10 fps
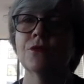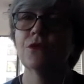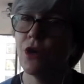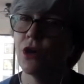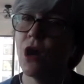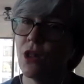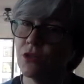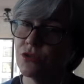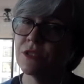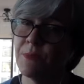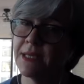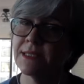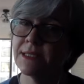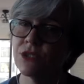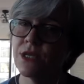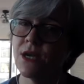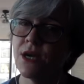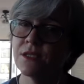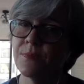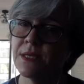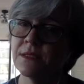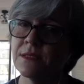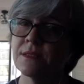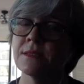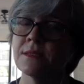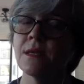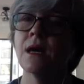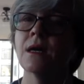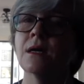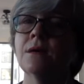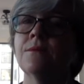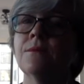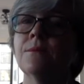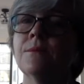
so the oncologist might suggest hospice. Um,